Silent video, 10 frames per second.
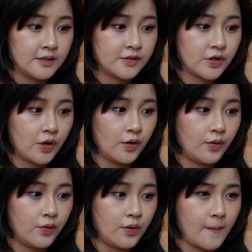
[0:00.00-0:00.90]

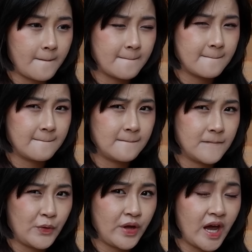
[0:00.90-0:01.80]
So
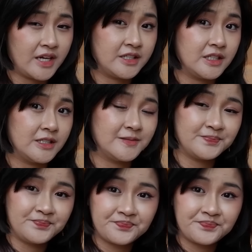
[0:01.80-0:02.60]
we had to